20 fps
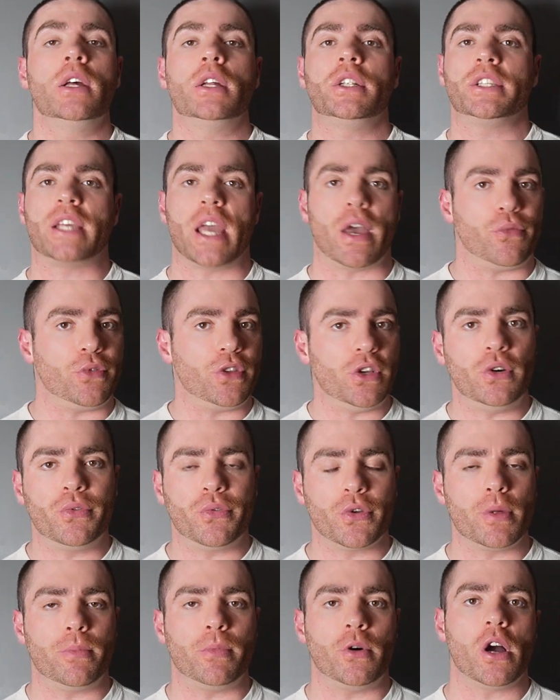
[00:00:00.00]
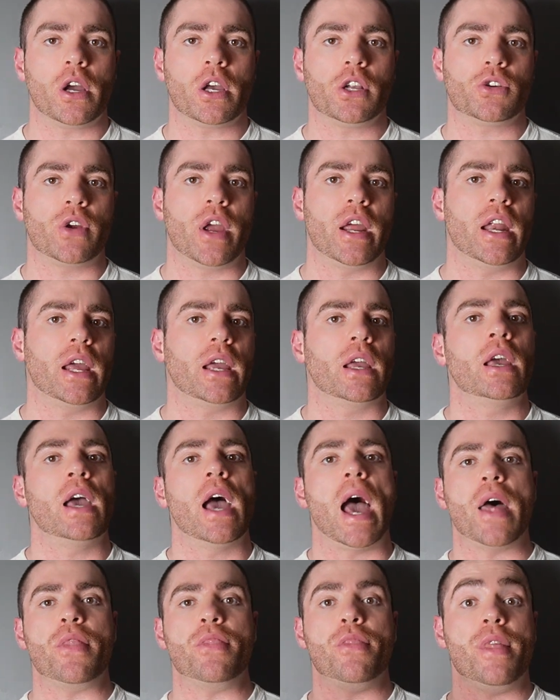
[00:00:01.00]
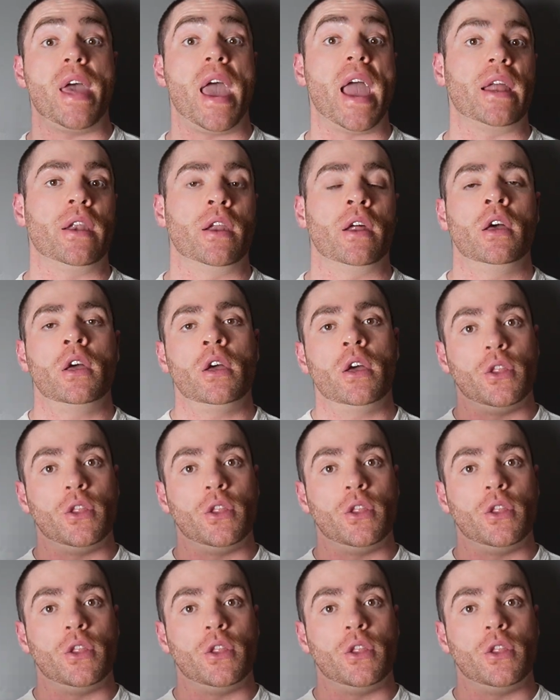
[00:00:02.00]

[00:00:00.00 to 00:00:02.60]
to get a feel for the block of training, and then